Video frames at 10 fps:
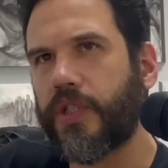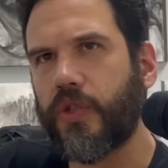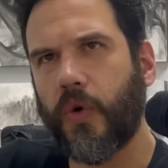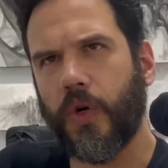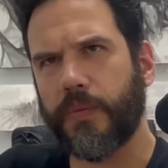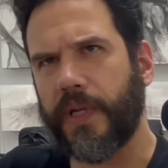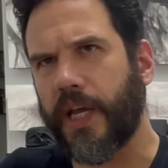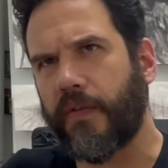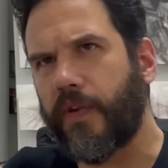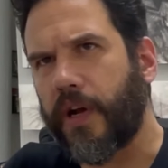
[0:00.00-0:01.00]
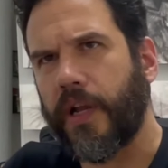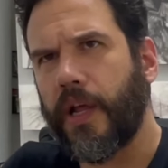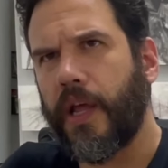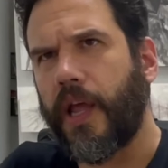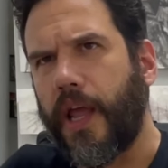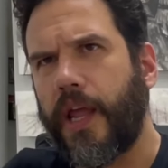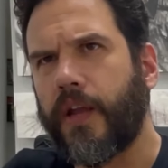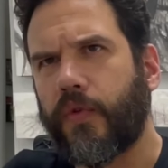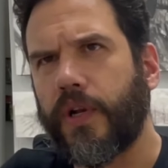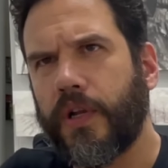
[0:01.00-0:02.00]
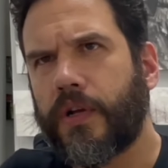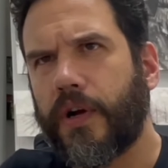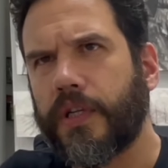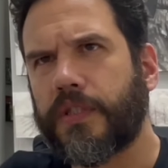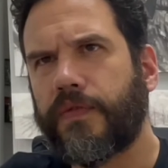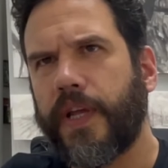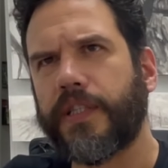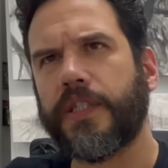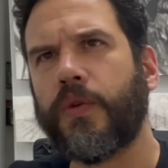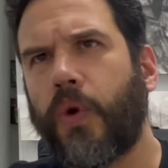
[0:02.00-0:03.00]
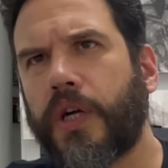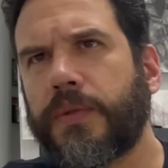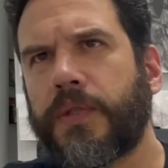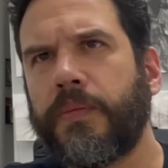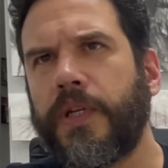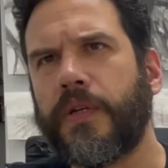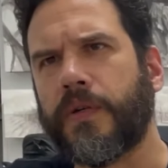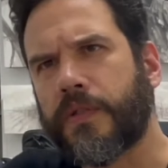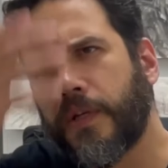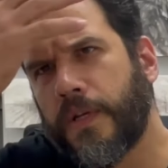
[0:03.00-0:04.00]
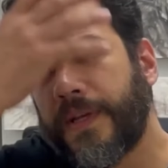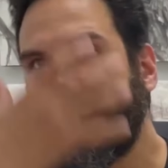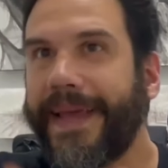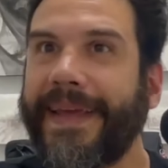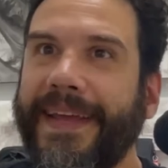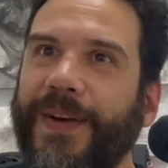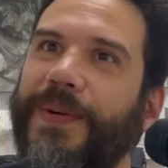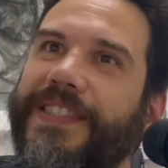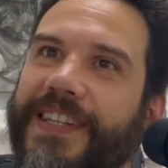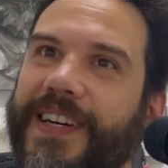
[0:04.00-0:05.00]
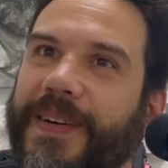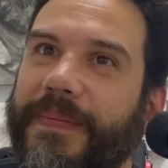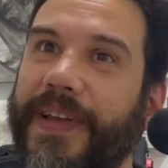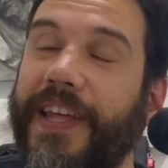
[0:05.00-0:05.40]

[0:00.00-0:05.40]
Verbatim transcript: towards me, he had a very angry look on his face. And he walks up to me and he goes, Hey, what's up?